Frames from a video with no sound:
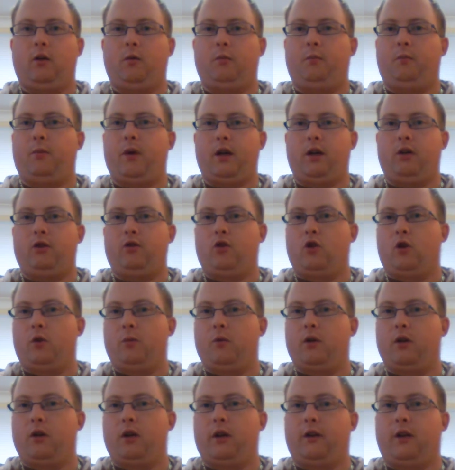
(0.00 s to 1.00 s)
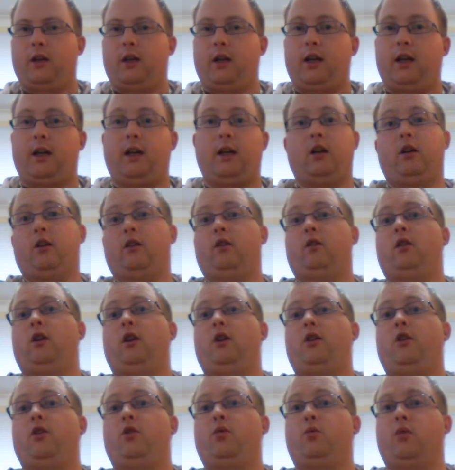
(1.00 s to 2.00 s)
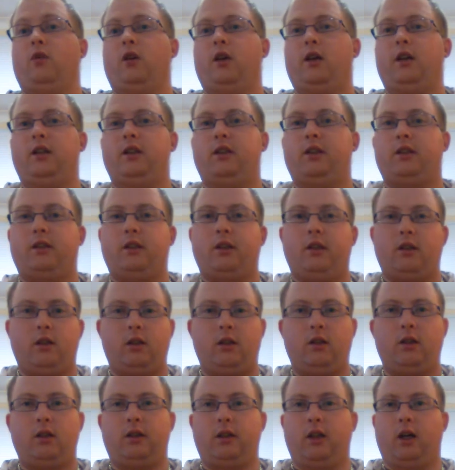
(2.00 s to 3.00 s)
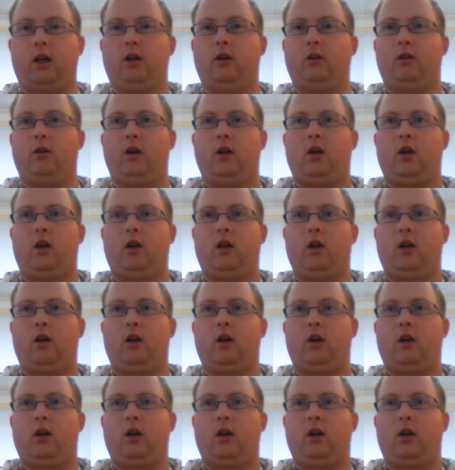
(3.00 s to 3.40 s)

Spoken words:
being dormant, and then they get a new release, so